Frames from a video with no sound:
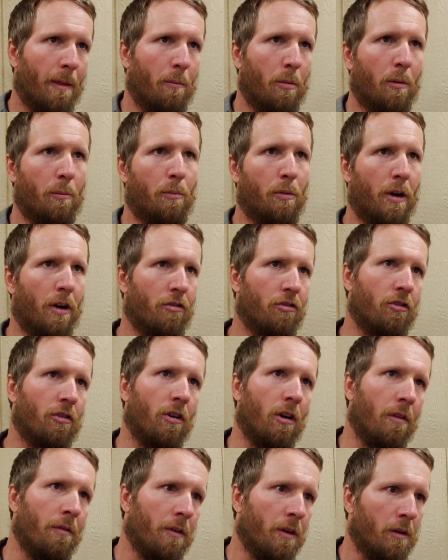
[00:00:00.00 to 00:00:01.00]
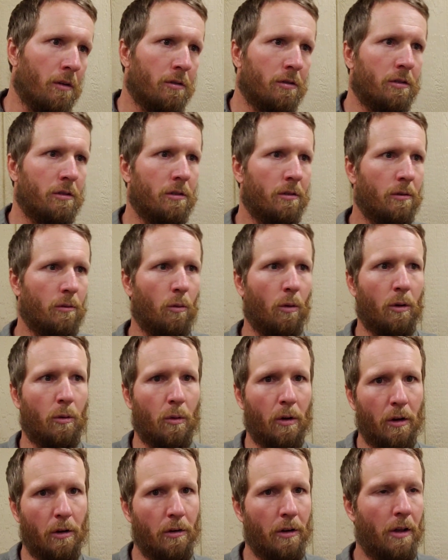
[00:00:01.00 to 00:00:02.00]
put pressure on those
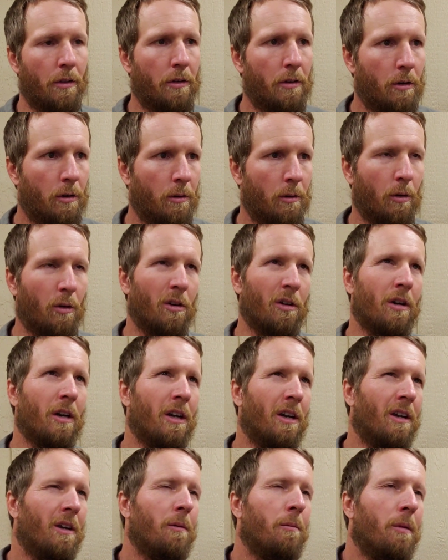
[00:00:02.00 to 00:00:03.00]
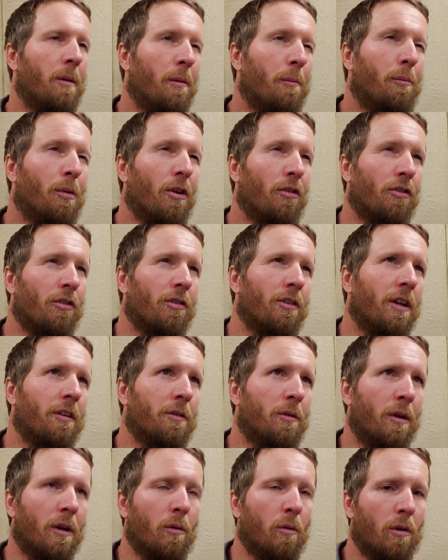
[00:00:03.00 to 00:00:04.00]
one way or another, or maybe pressure is
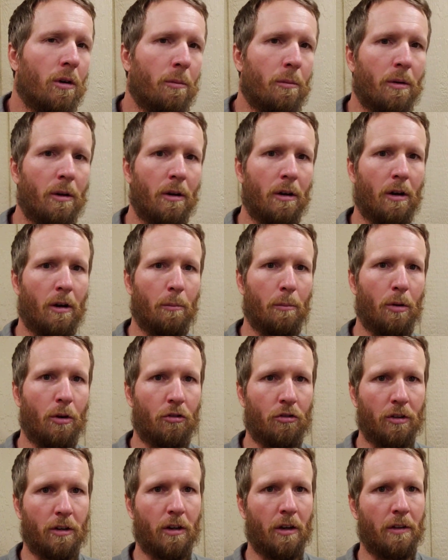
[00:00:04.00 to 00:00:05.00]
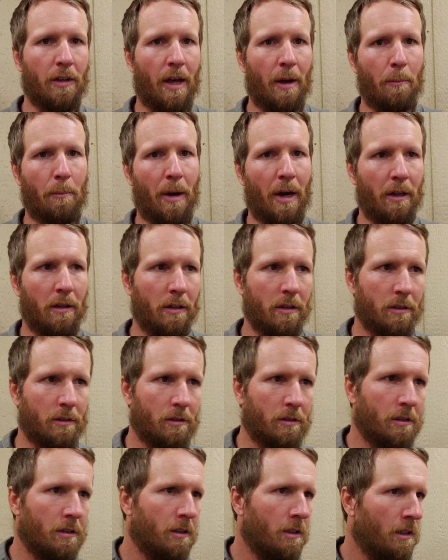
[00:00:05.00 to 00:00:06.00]
not the right word, but are pushing on that
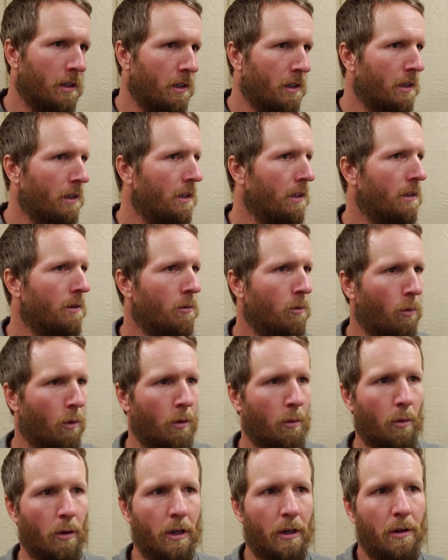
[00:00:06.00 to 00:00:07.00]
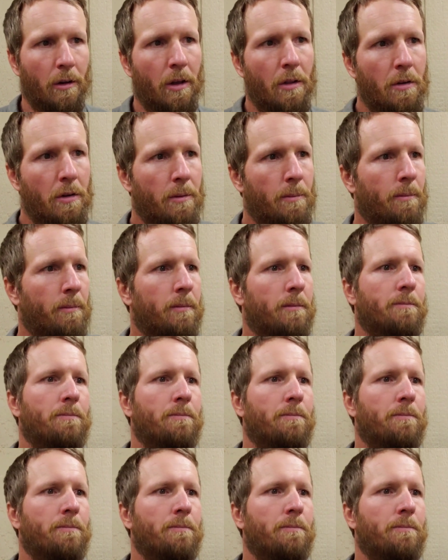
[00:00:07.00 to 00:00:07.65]
balance one way or another.